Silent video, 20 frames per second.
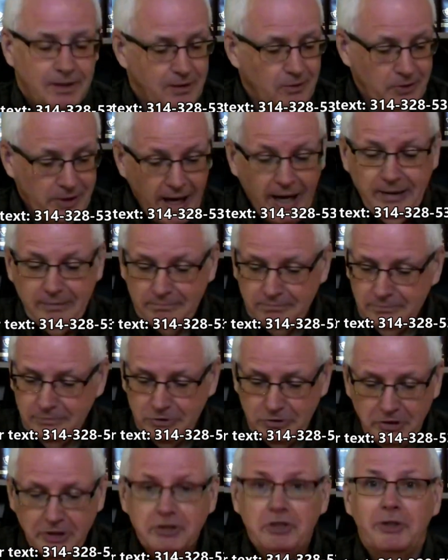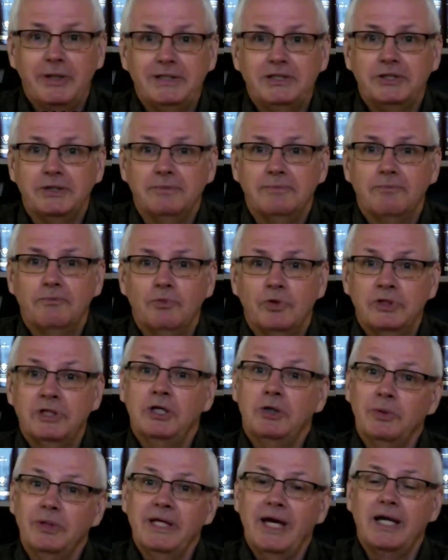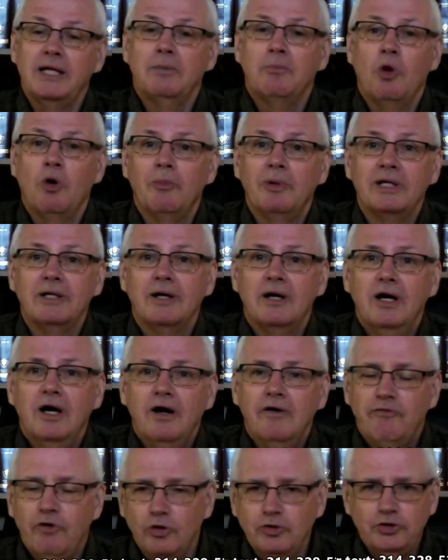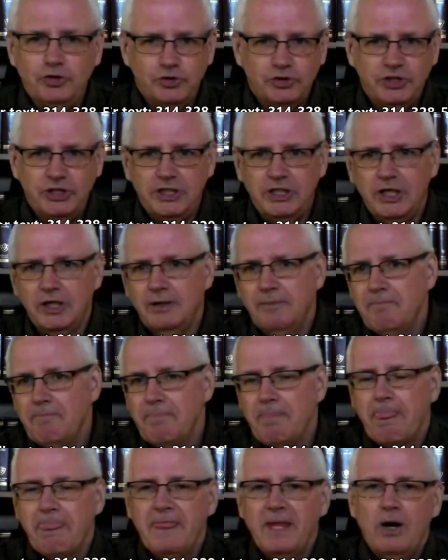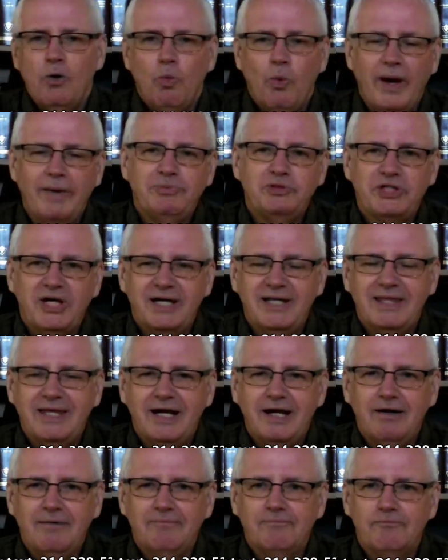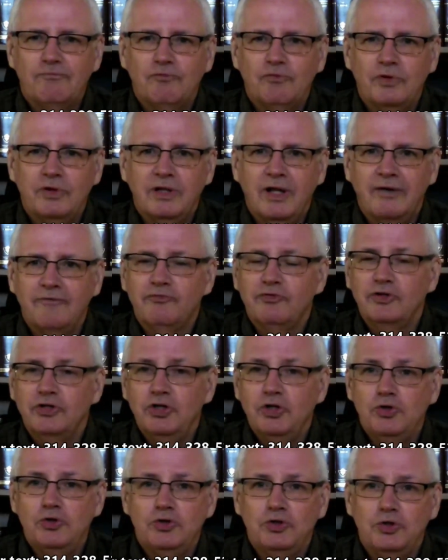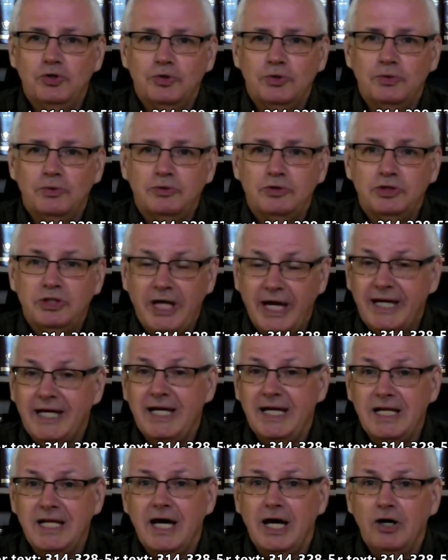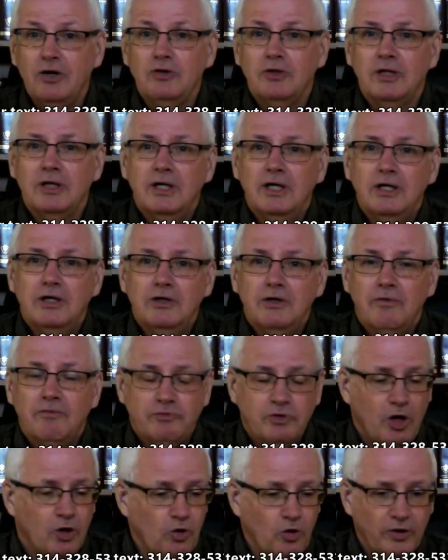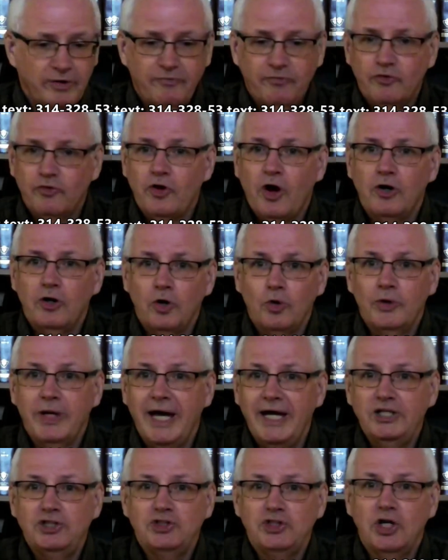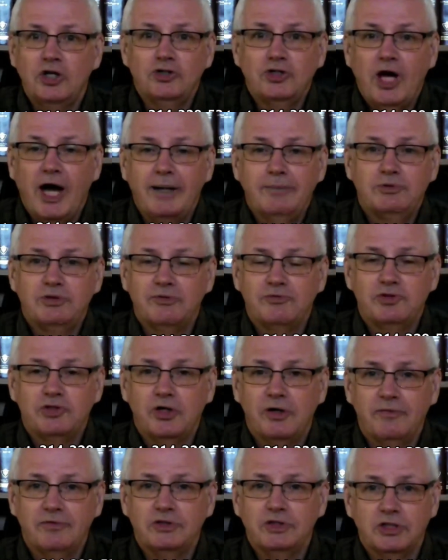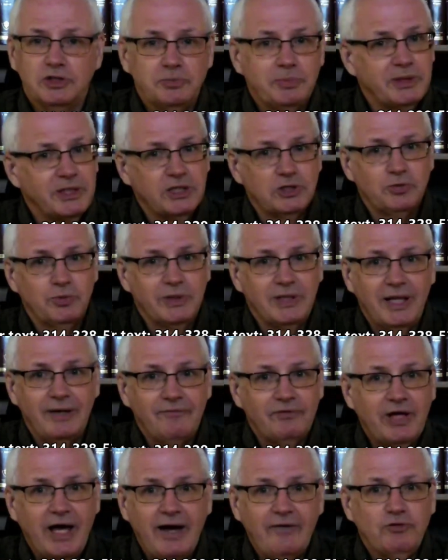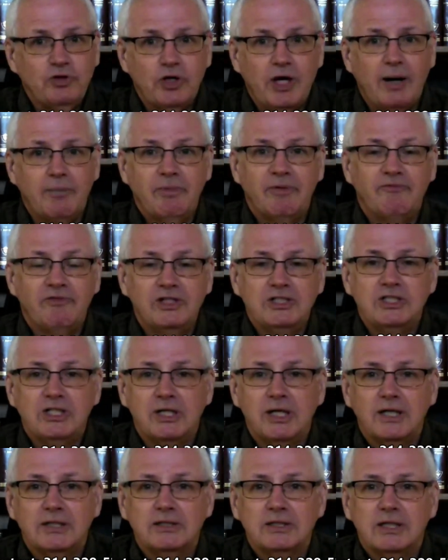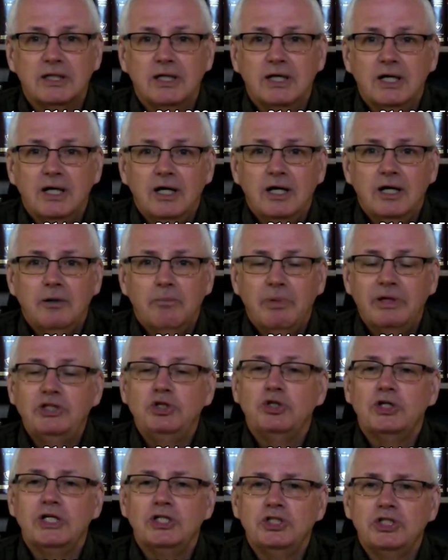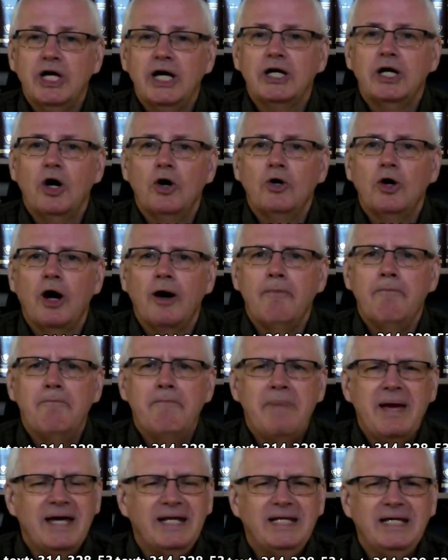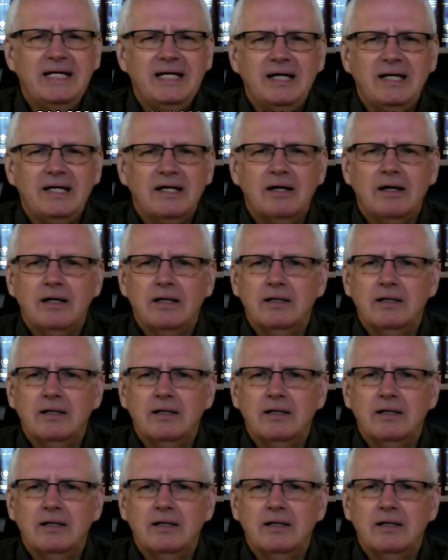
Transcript: Okay, good question. We'll deal with that in a moment. Folks, you see the website there? would love for you to check it out, not only for our location, our times of services, because we'd love to have you come and visit us, but you can check out our many